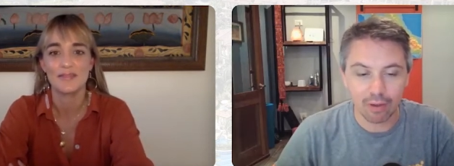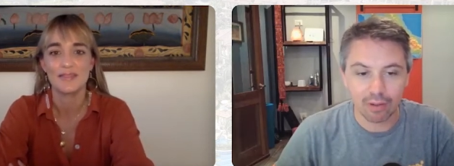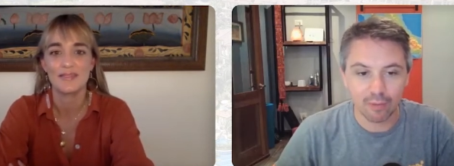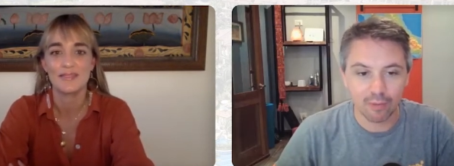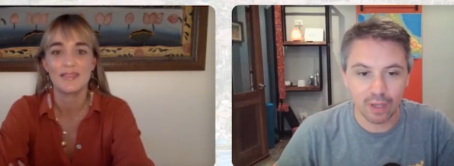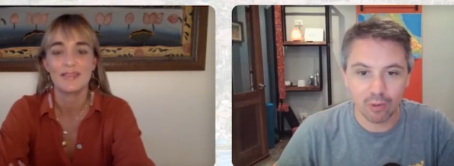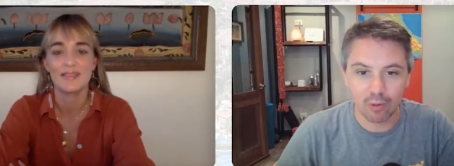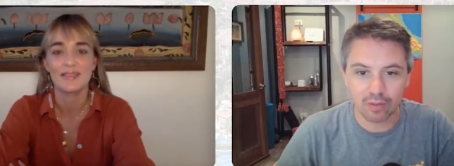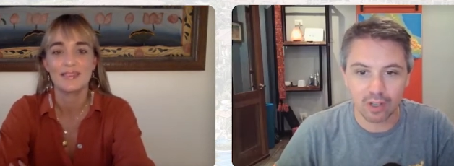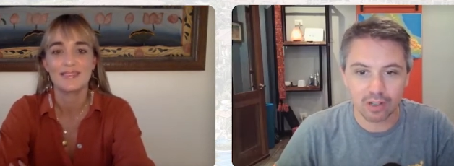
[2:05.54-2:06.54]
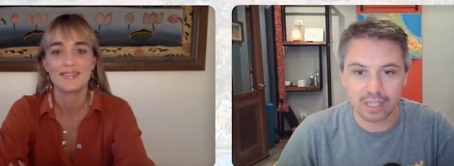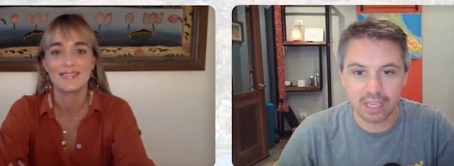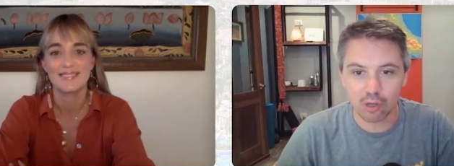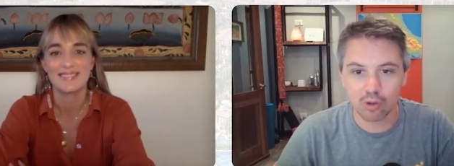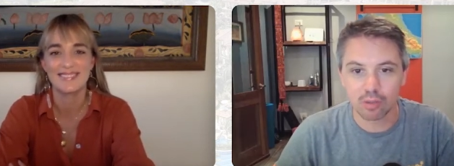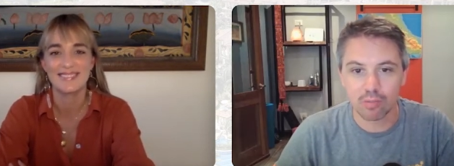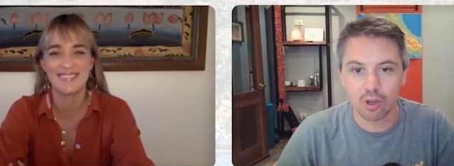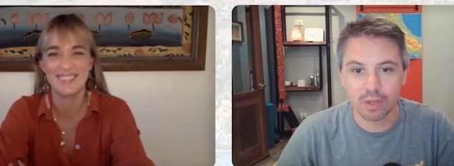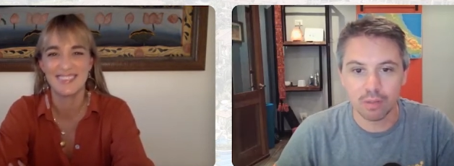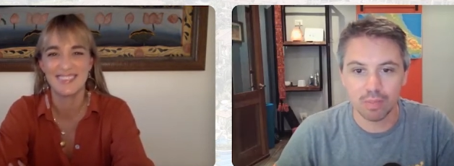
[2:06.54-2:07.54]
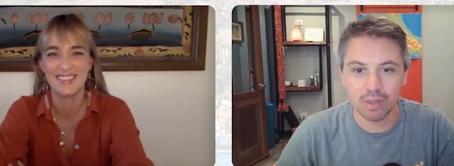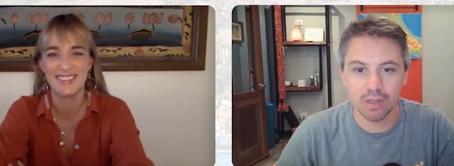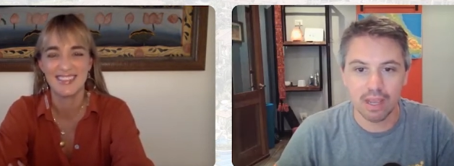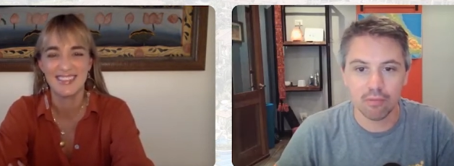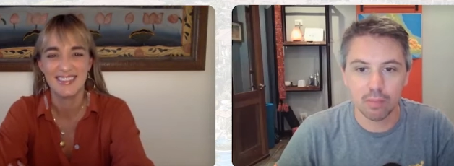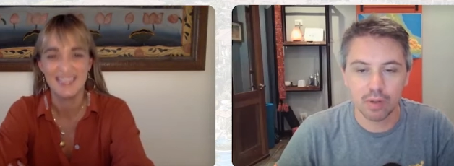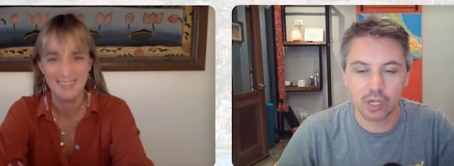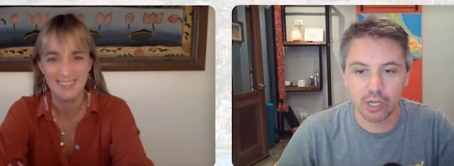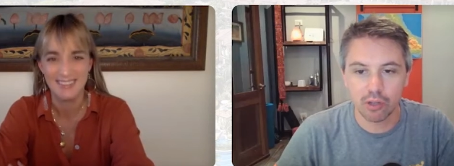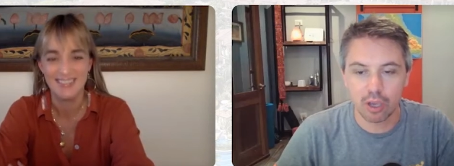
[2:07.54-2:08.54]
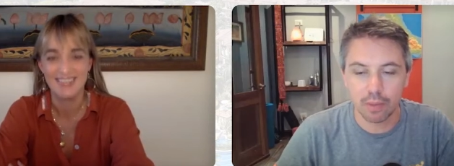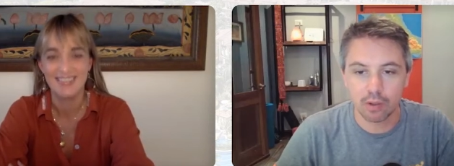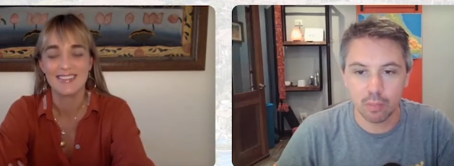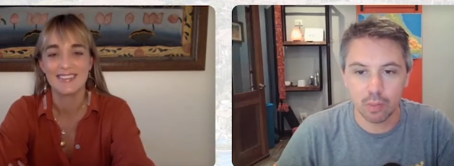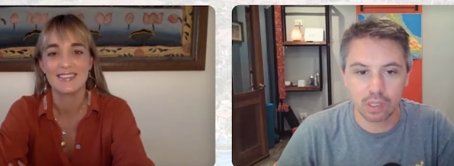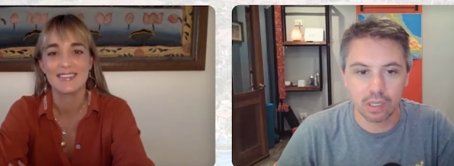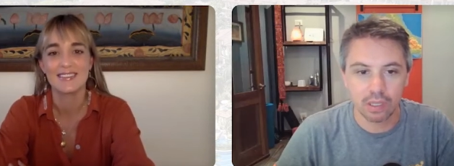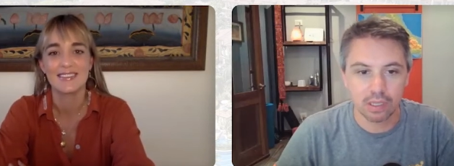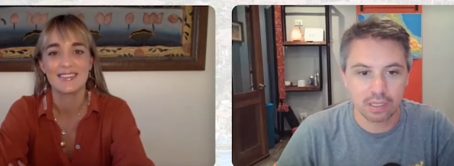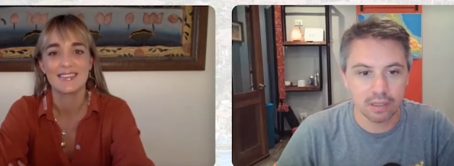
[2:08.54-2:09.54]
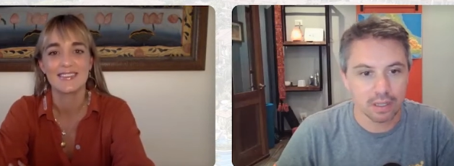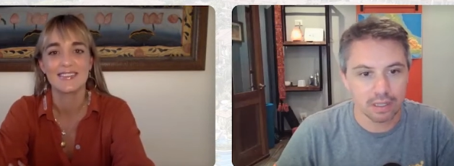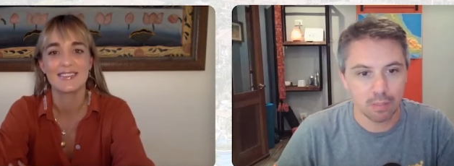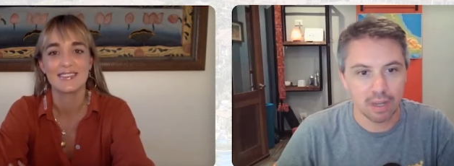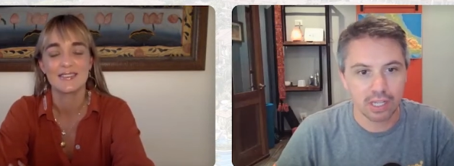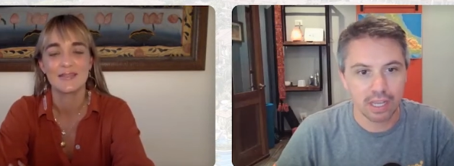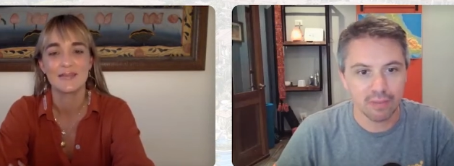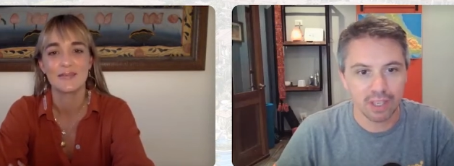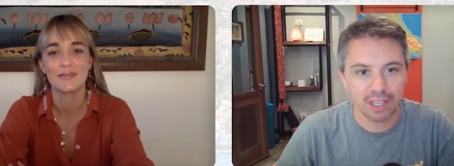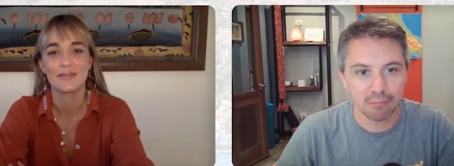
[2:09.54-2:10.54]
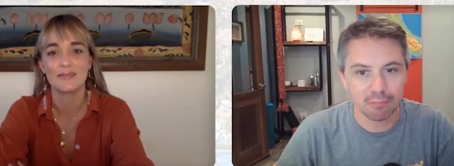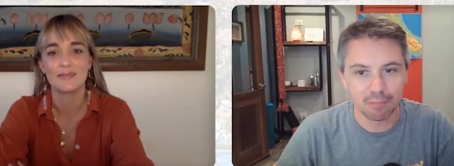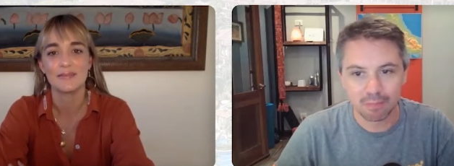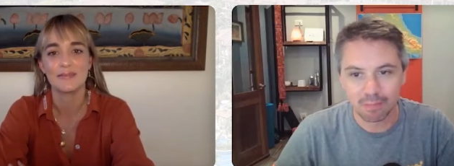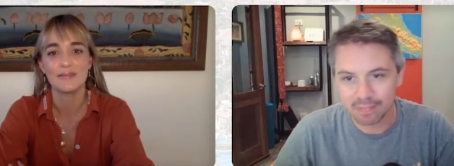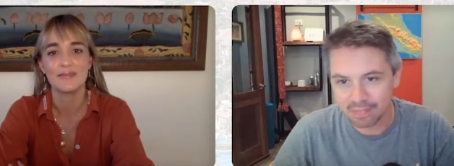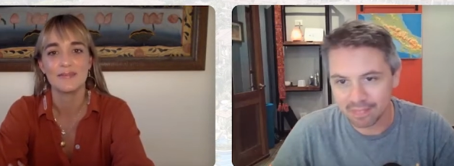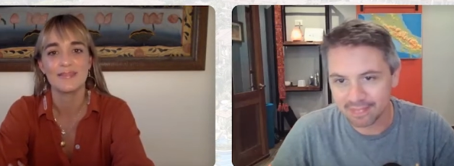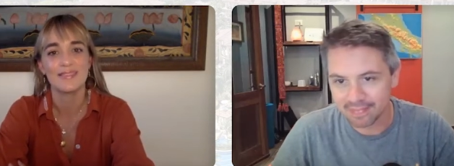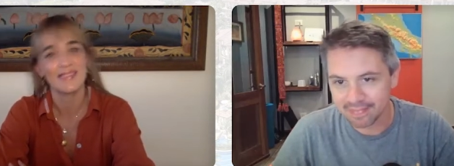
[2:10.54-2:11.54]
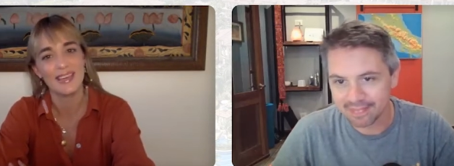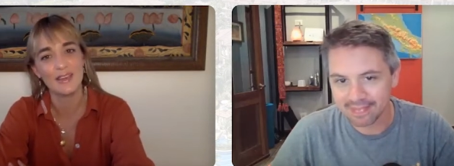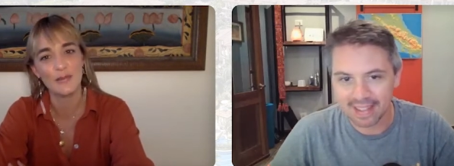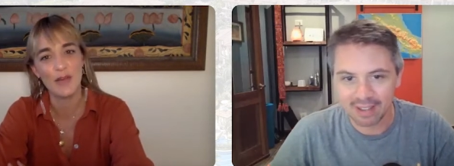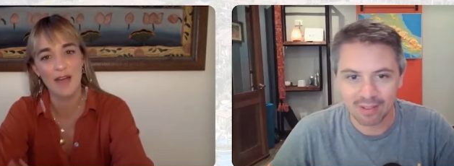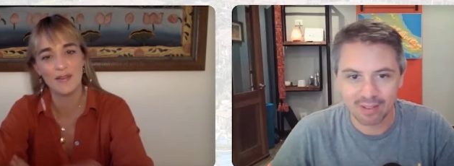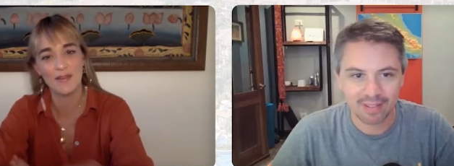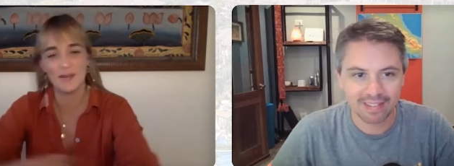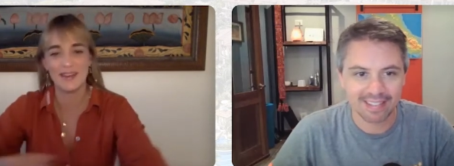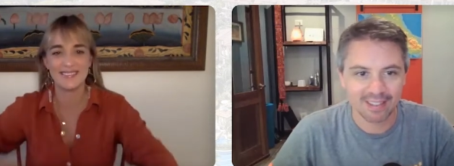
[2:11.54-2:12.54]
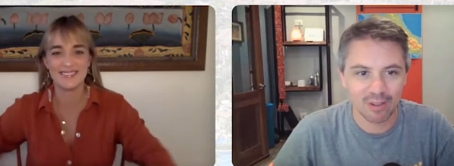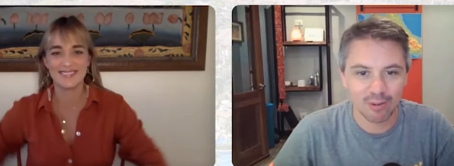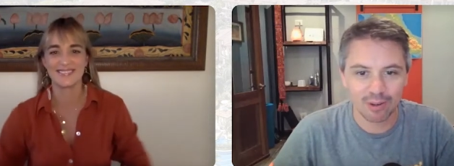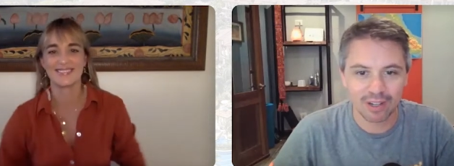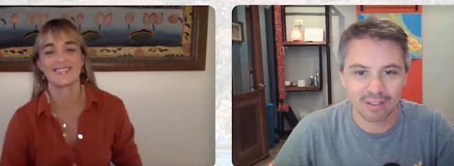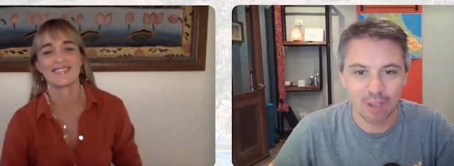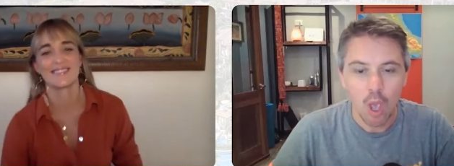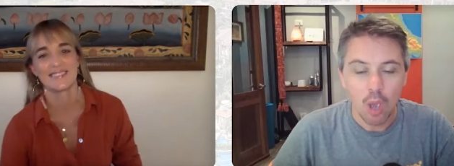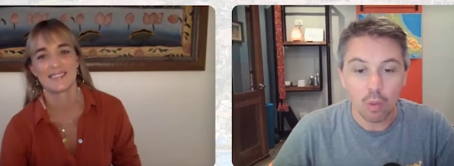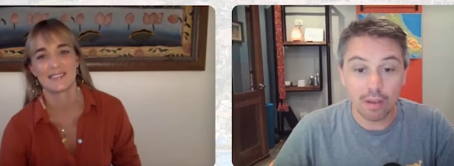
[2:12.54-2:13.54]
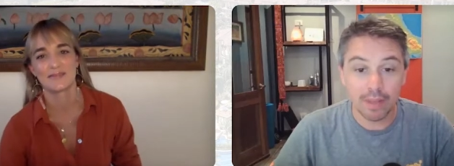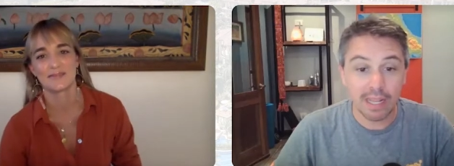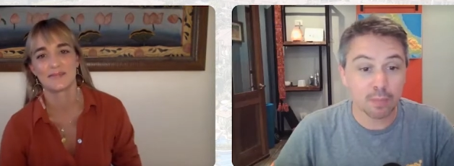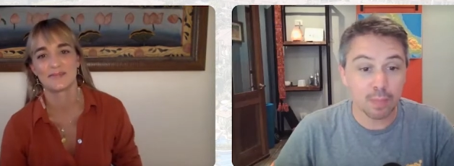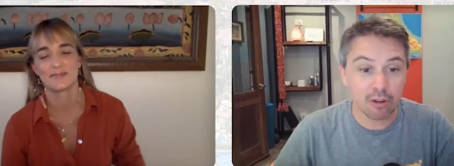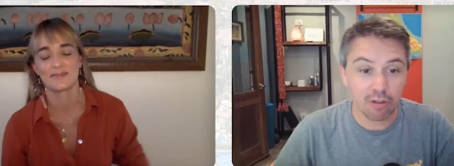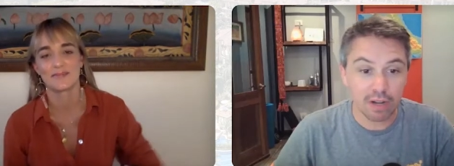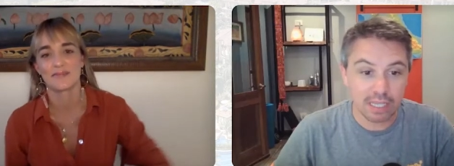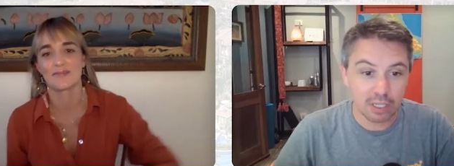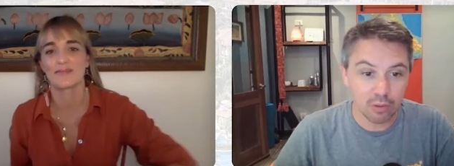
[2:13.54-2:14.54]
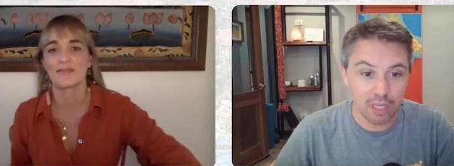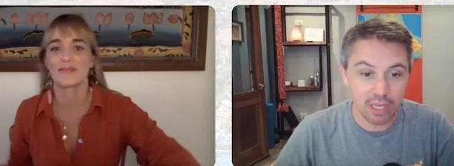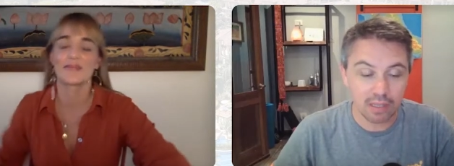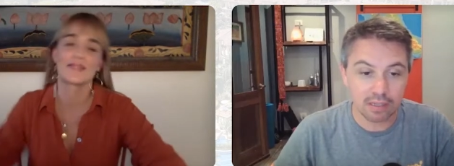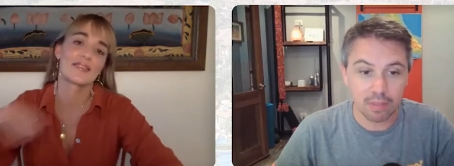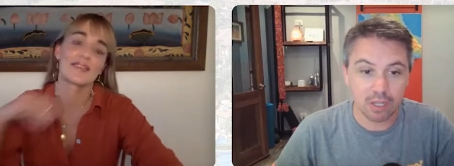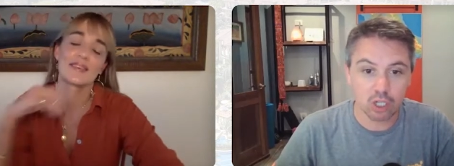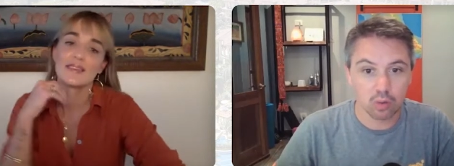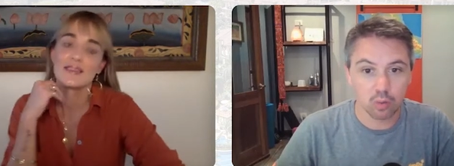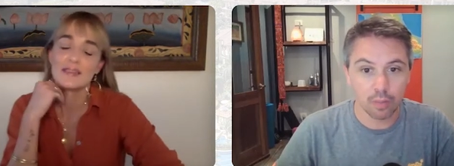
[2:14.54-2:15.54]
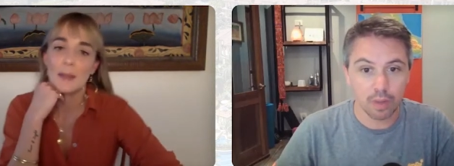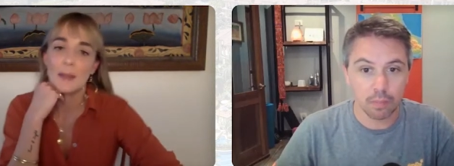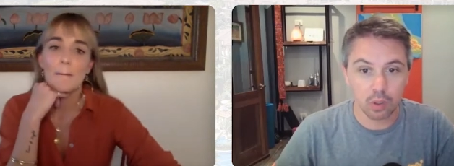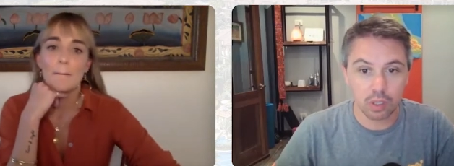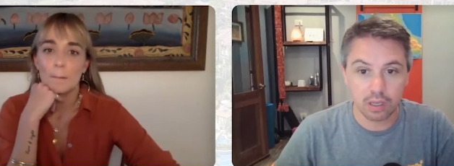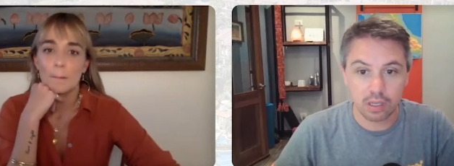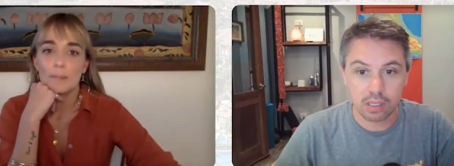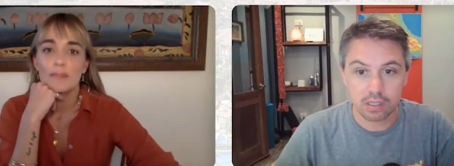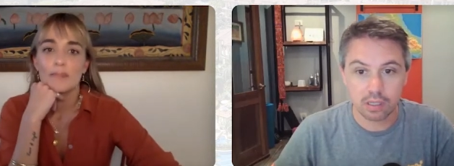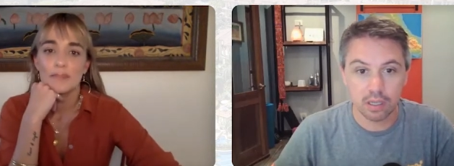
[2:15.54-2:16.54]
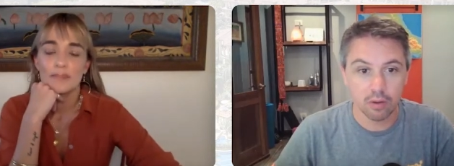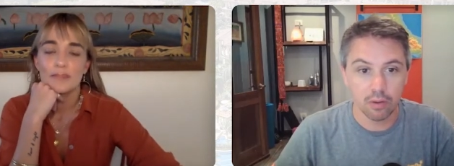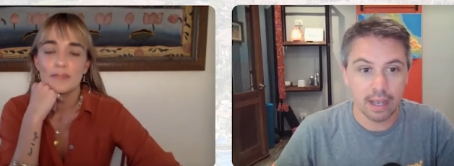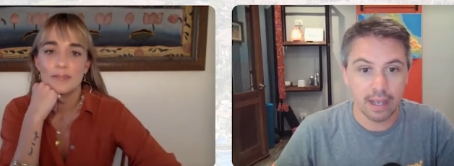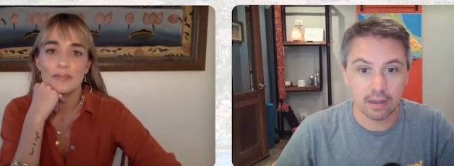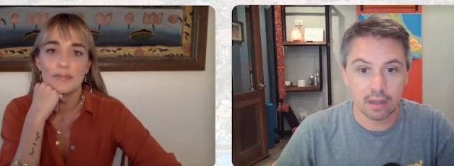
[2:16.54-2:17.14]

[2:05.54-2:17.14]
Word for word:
Speaker 1: there in the field of architecture at the moment, but I really appreciate you coming on the podcast. Uh, it's a pleasure to have you here.
Speaker 2: Thank you for having me.
Speaker 1: No worries. Well, I mean, it's been a crazy two years, as I mentioned in all my podcasts, you know, and